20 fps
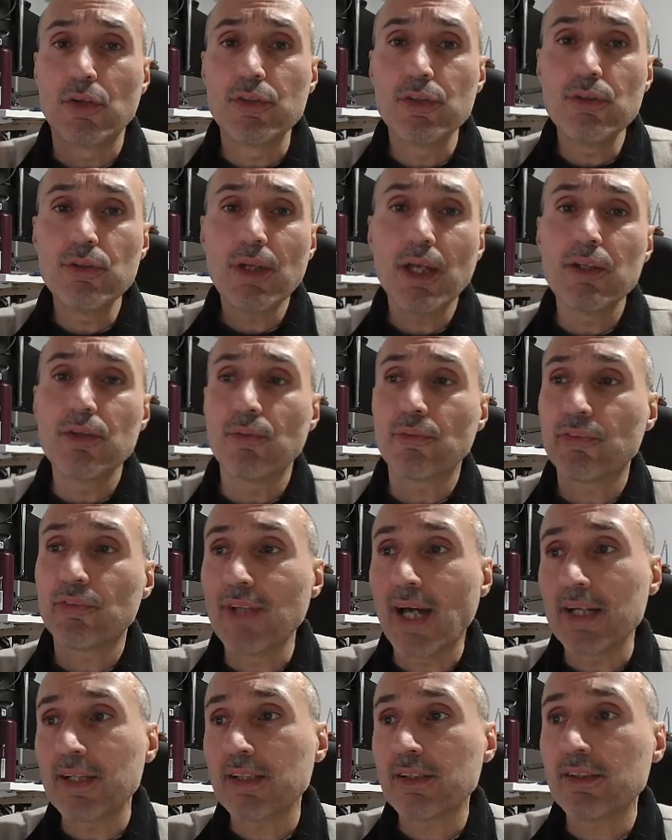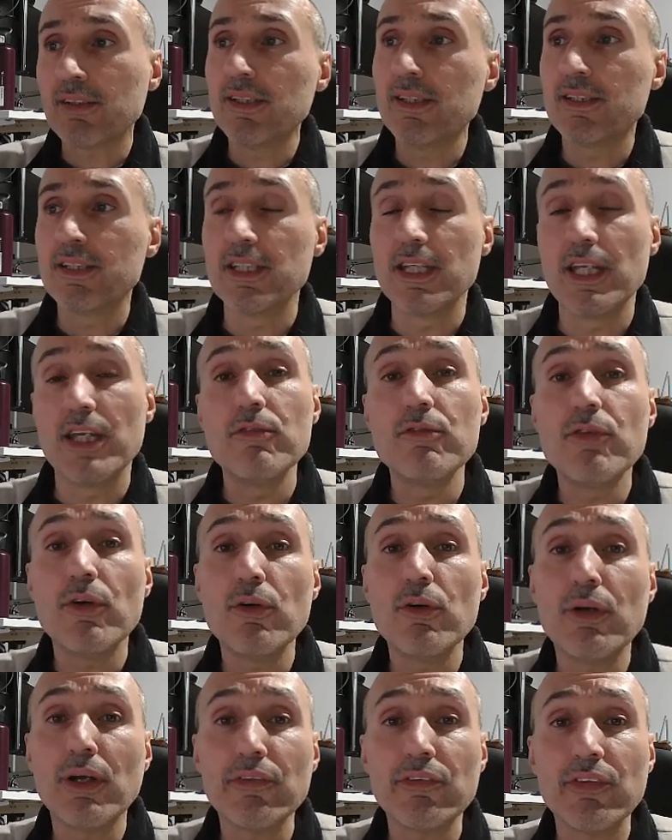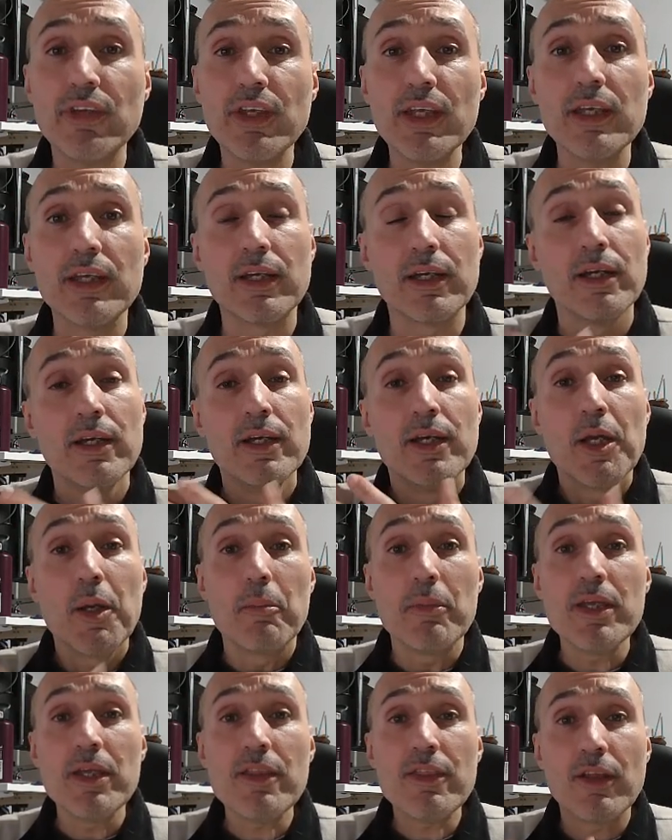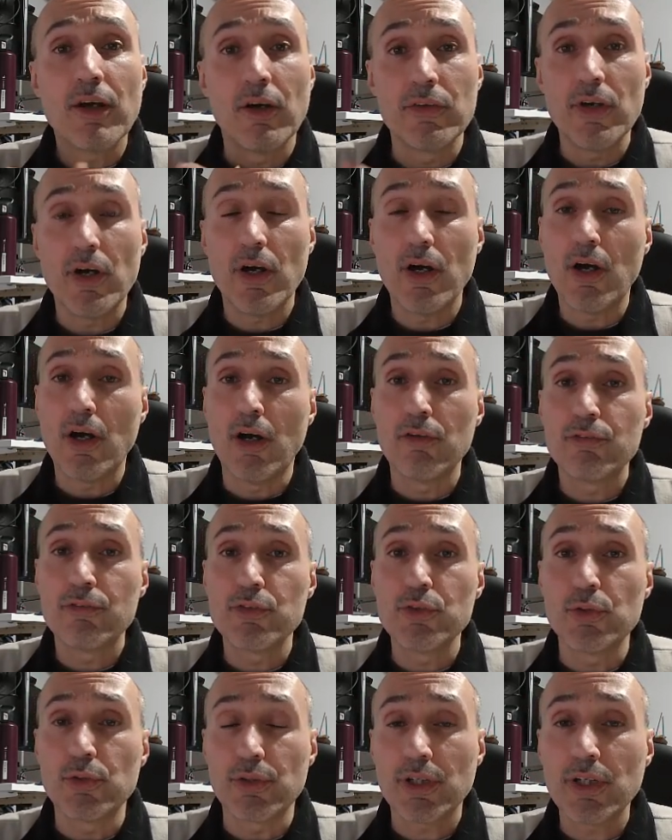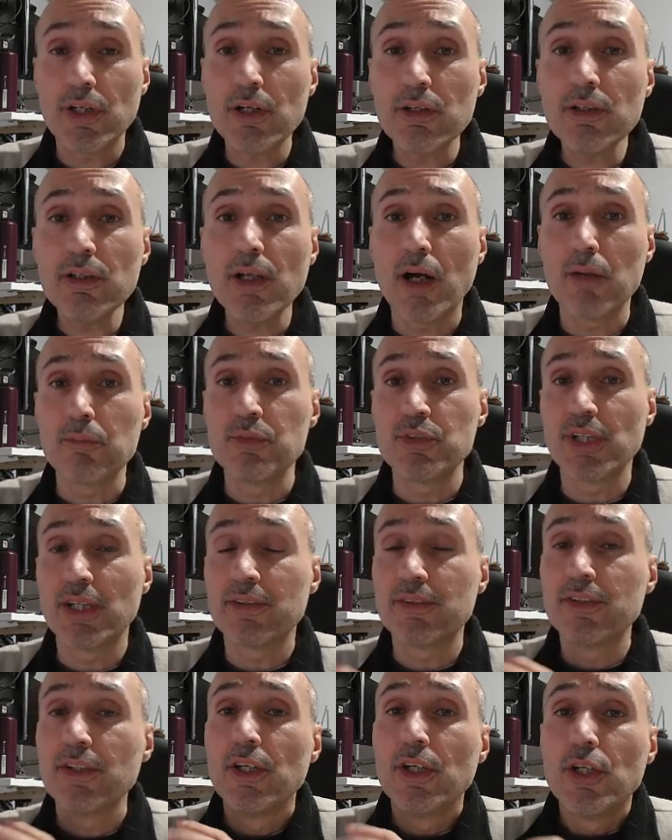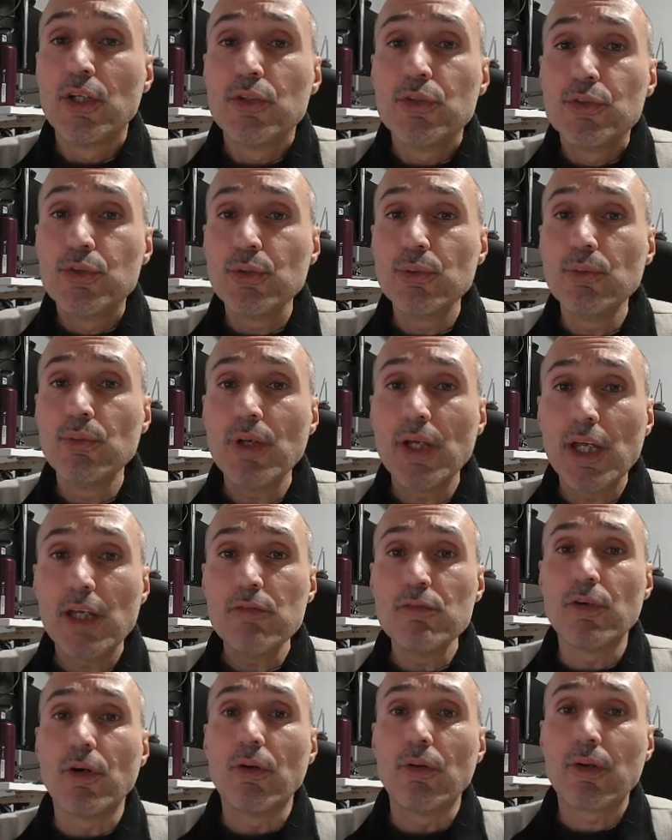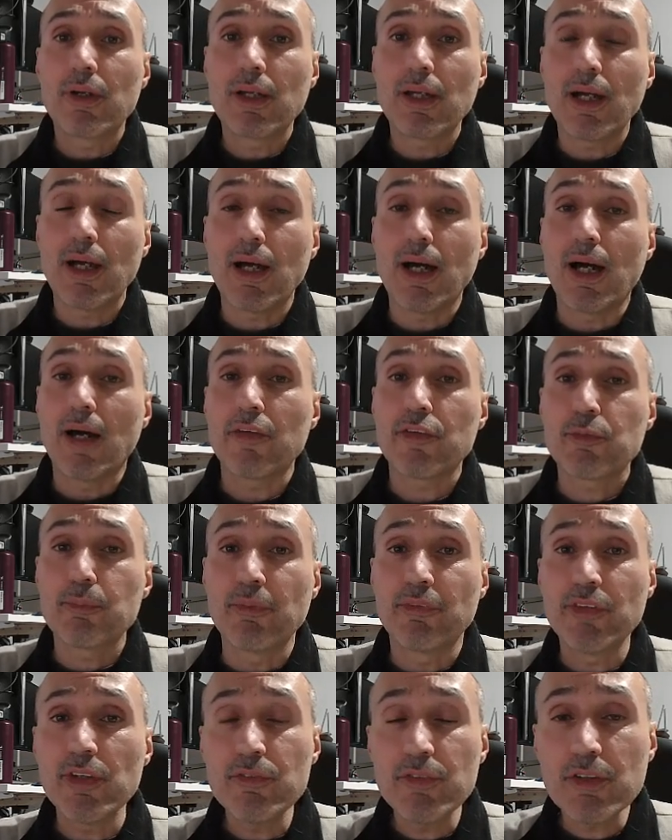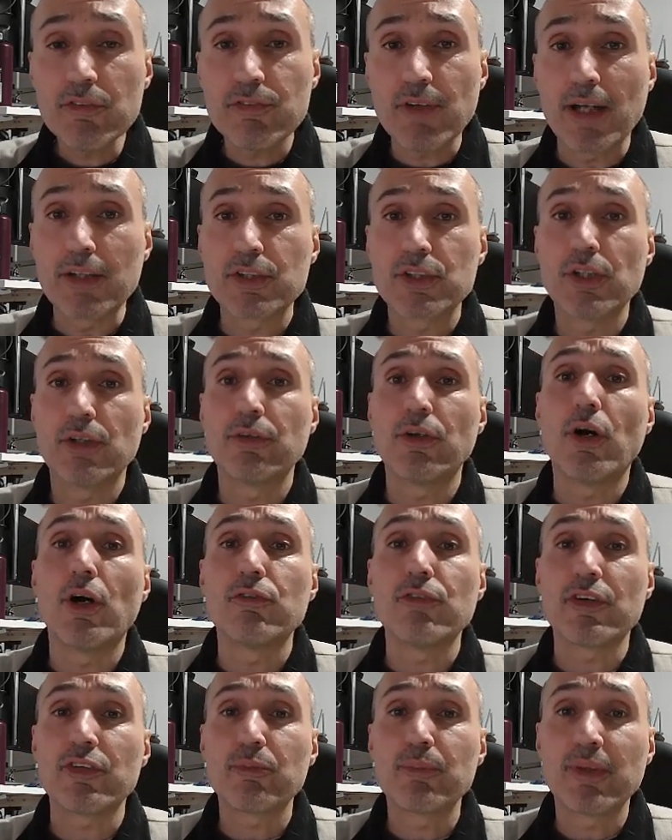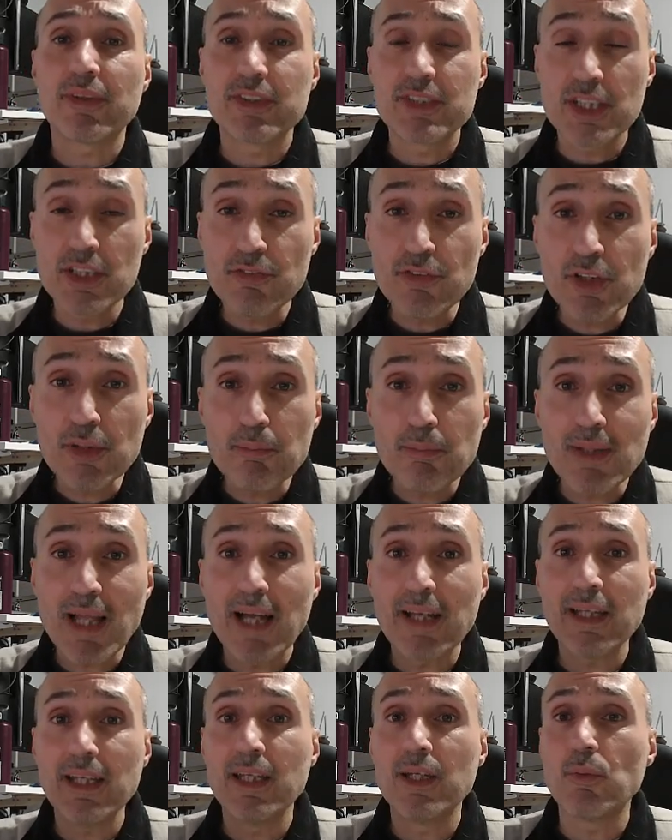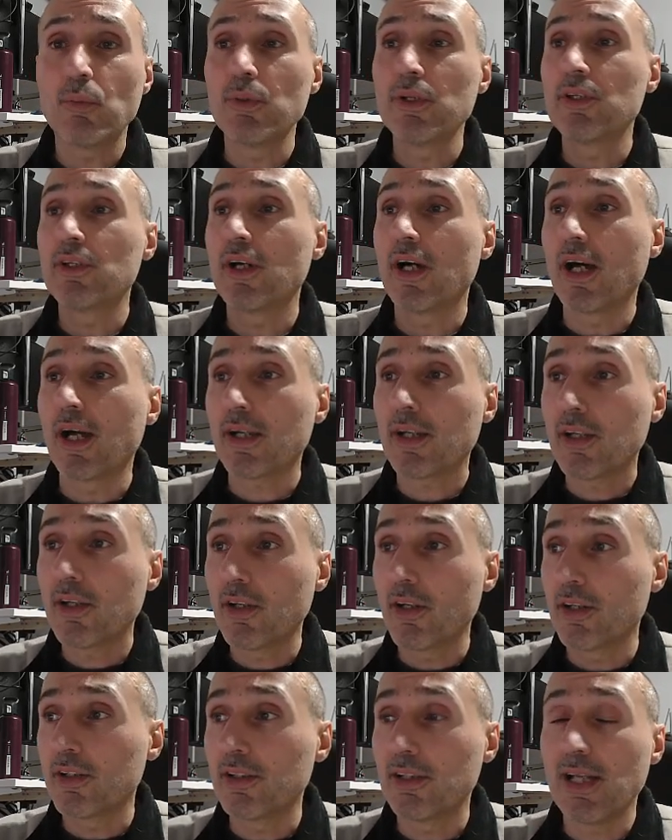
you can use directly the invoke async method of your kernel object to invoke a specific function of a specific plugin with a kernel